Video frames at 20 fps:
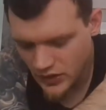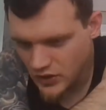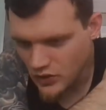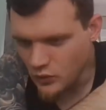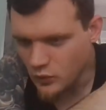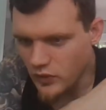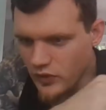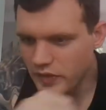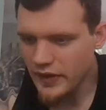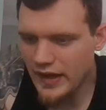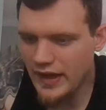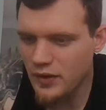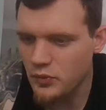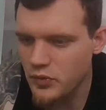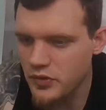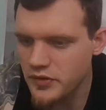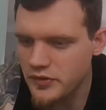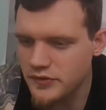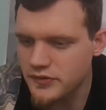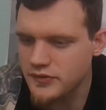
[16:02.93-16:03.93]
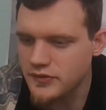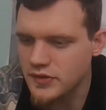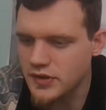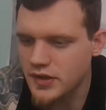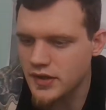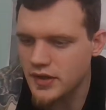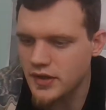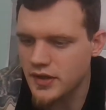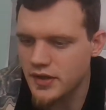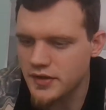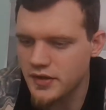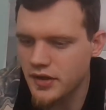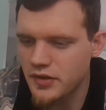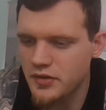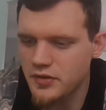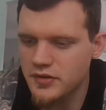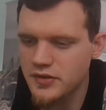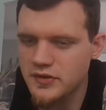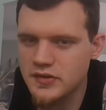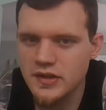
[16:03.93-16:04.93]
Well, that was another
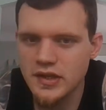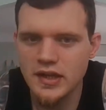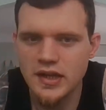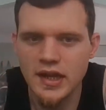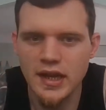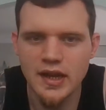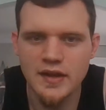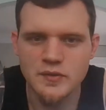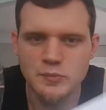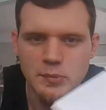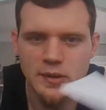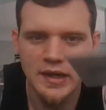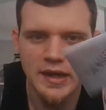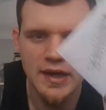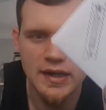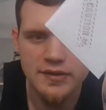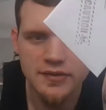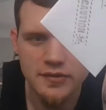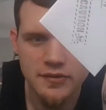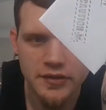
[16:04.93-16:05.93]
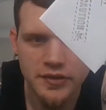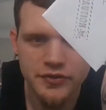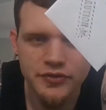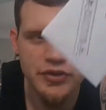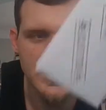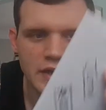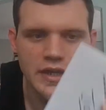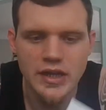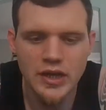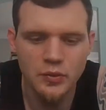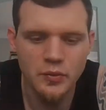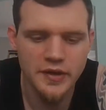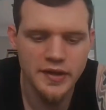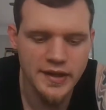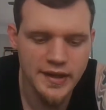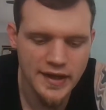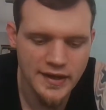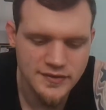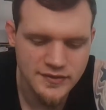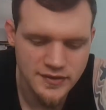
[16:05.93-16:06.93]
just kick-ass box. Let's check out what he
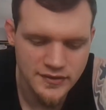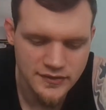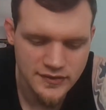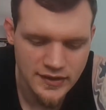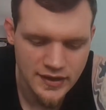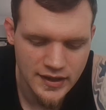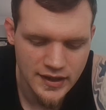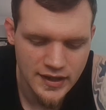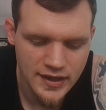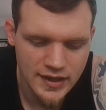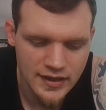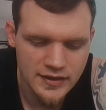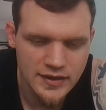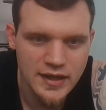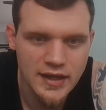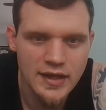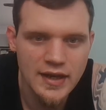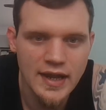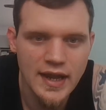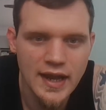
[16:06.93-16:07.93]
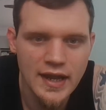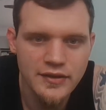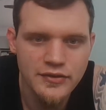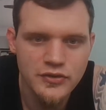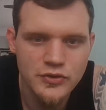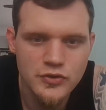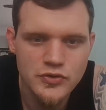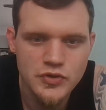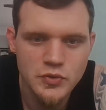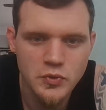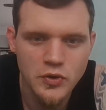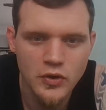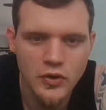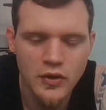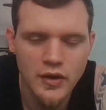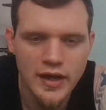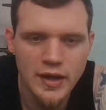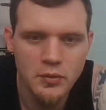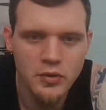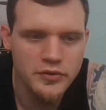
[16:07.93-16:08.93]
has to say, and then as
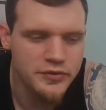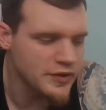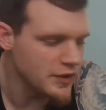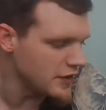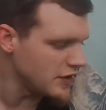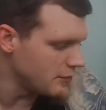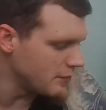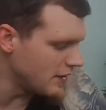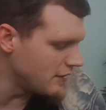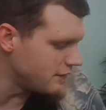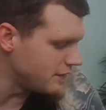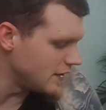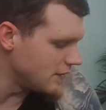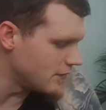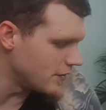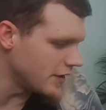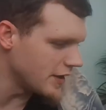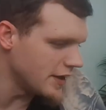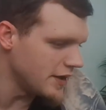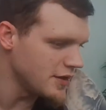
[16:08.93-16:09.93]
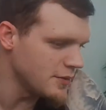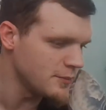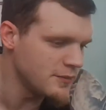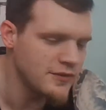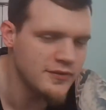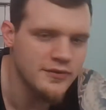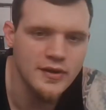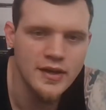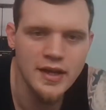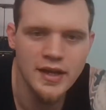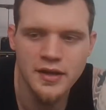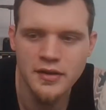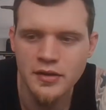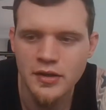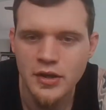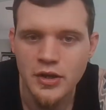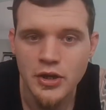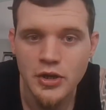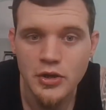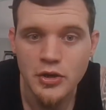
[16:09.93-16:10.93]
usual I will tell you my favorite items and
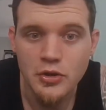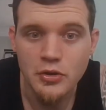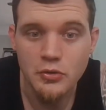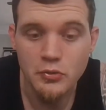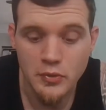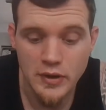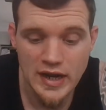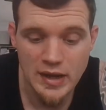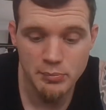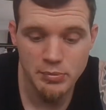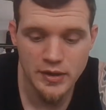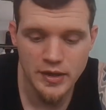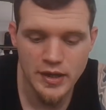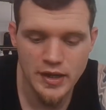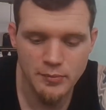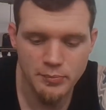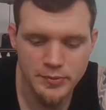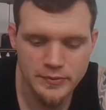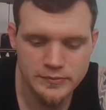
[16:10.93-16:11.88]
wrap it up.